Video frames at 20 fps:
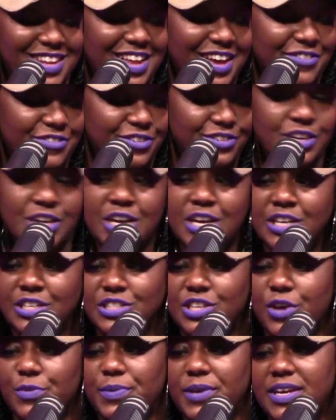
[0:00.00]
level.
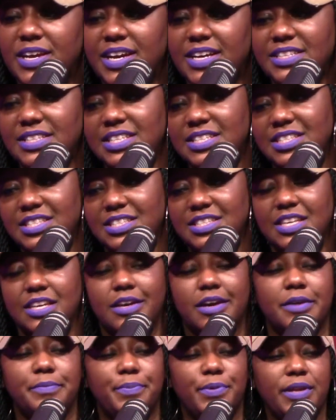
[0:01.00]
So because this is a
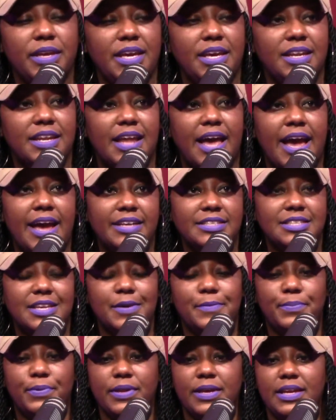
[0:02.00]
complete live
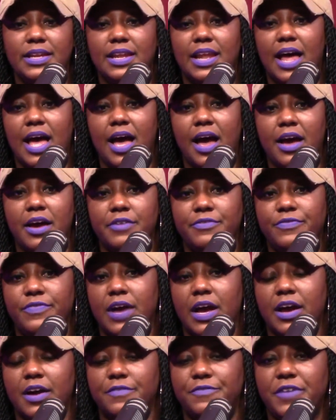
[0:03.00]

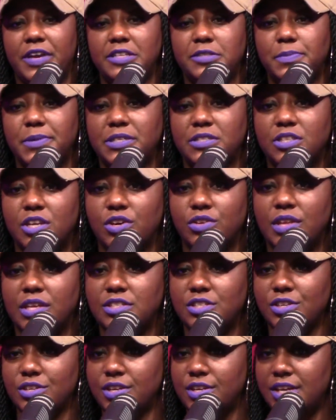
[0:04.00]
Facebook show
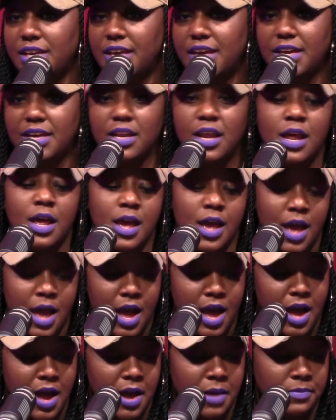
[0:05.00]
that you're going to get,
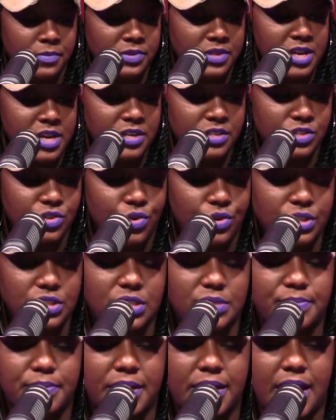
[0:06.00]
there's going
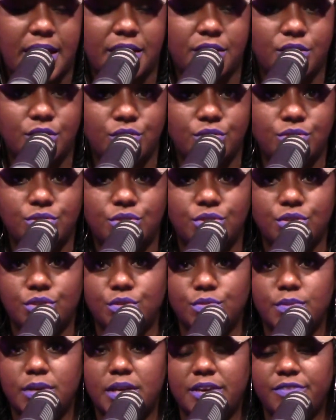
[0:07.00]
to be a
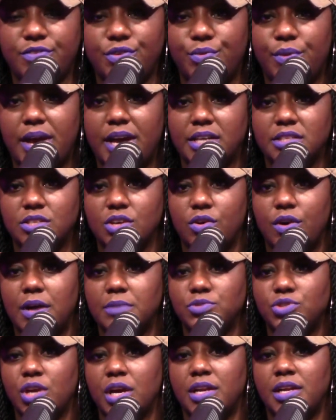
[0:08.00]
YouTube giveaway. So
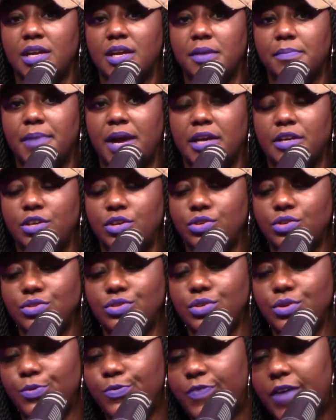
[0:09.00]
I'm trying to get my
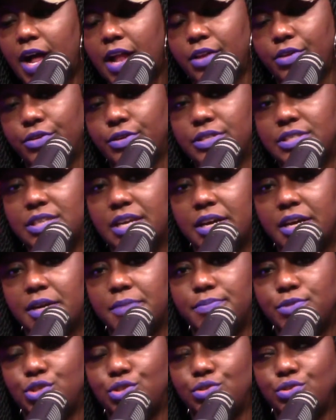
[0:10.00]
YouTube followers
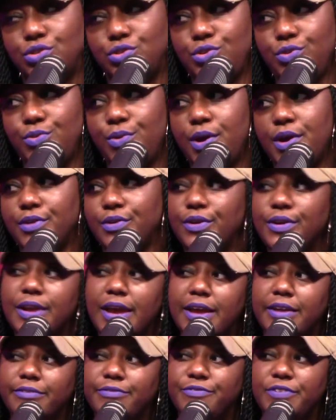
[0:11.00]
up to
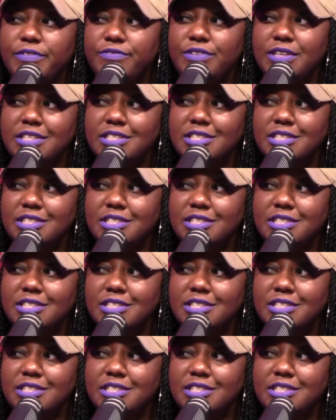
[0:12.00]
250